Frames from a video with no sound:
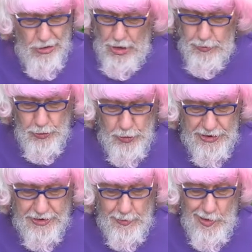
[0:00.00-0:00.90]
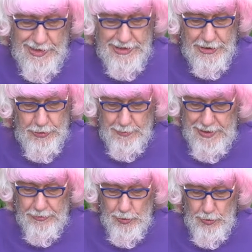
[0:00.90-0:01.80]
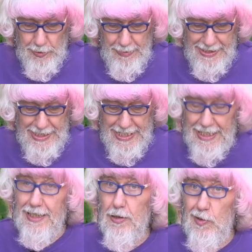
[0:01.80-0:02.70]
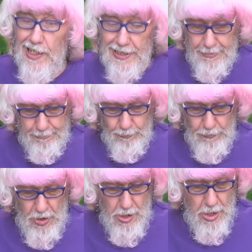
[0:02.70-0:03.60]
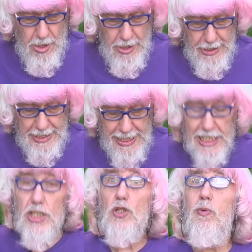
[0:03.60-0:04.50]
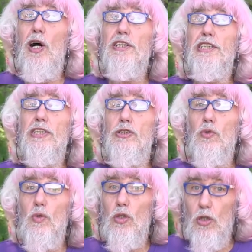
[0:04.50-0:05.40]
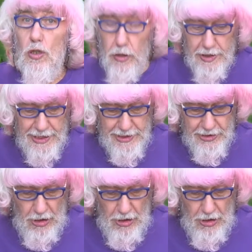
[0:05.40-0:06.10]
No rooster wanted to be ruled by another one. Each wanted to lord it